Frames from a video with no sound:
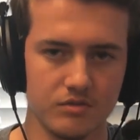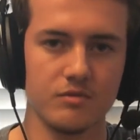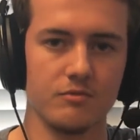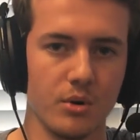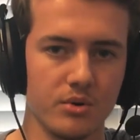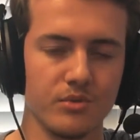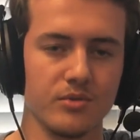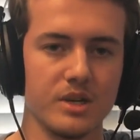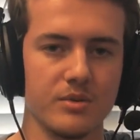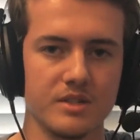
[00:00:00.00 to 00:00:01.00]
vocal
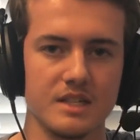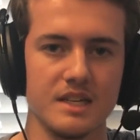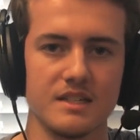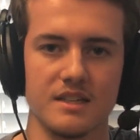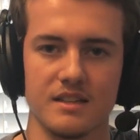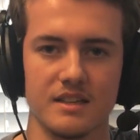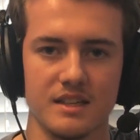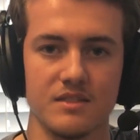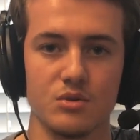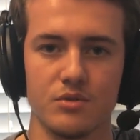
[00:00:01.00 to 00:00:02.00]
frequencies and
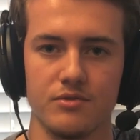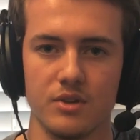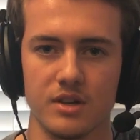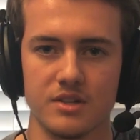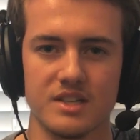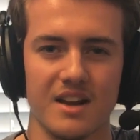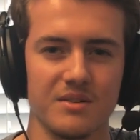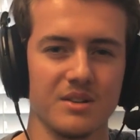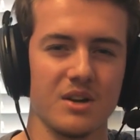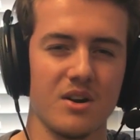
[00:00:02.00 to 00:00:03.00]
gives you a fuller
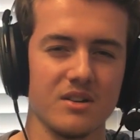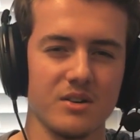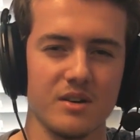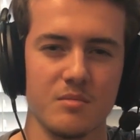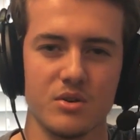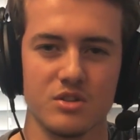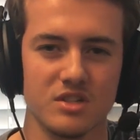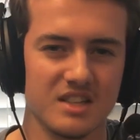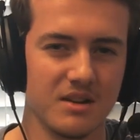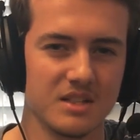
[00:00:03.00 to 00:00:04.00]
sound, and the cardioid mode
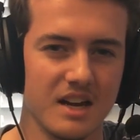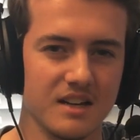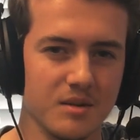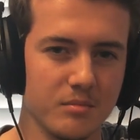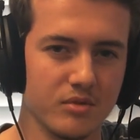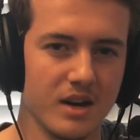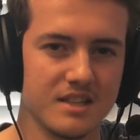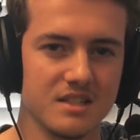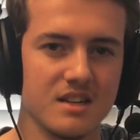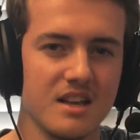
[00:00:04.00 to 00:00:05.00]
just sounds kind of
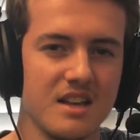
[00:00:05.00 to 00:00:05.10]
compressed